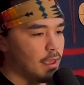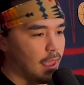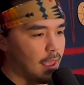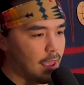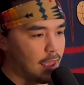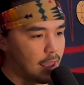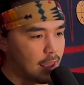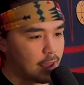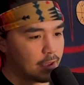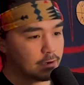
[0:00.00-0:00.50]

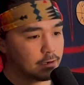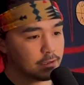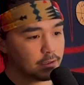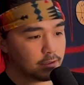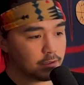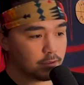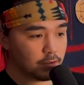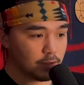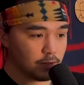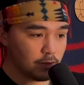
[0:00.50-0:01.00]
And
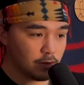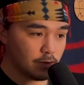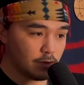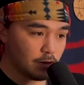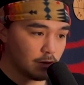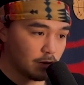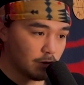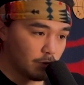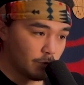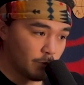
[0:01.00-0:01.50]

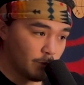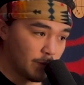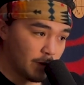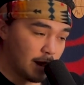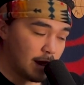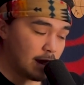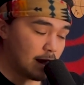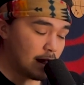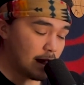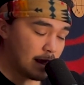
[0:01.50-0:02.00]

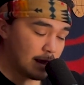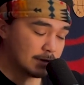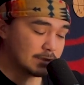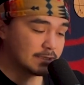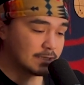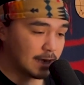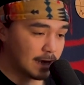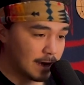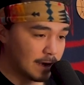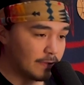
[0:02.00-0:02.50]
may I
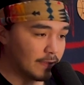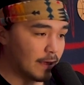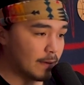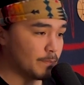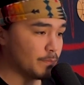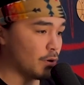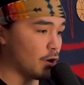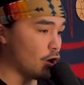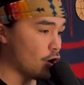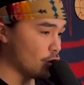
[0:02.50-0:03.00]
say
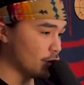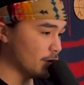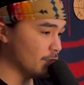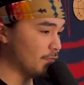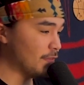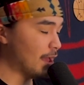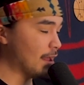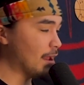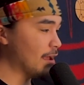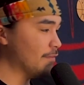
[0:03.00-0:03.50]
that part of that I